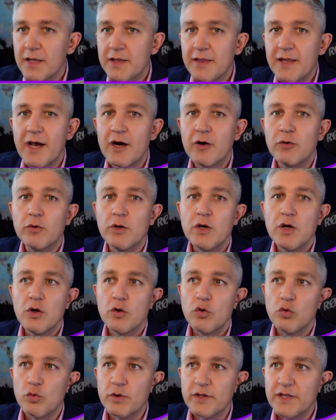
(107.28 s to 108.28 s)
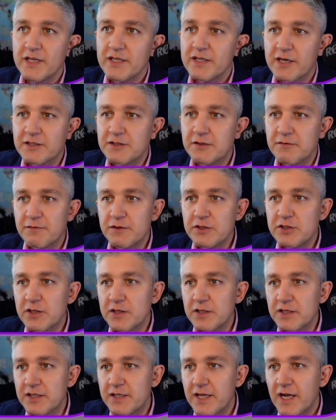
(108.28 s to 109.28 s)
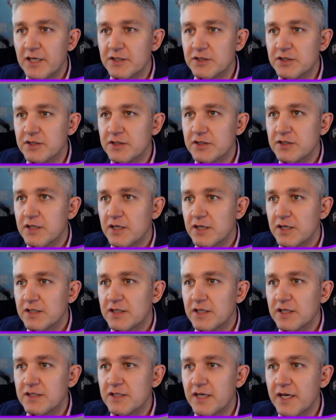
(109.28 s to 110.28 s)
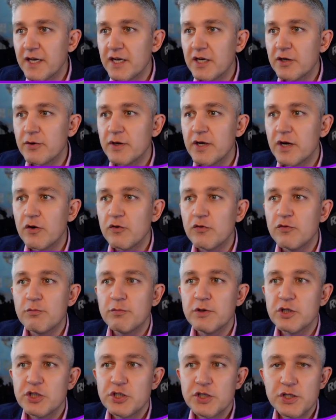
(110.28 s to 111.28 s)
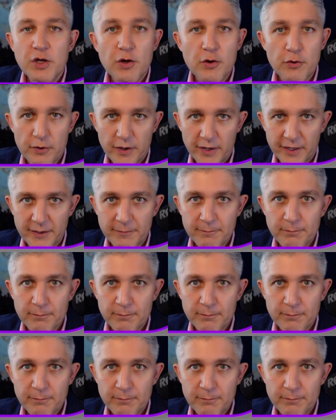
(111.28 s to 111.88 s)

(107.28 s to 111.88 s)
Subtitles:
Now, within artificial intelligence, there's an area of machine learning.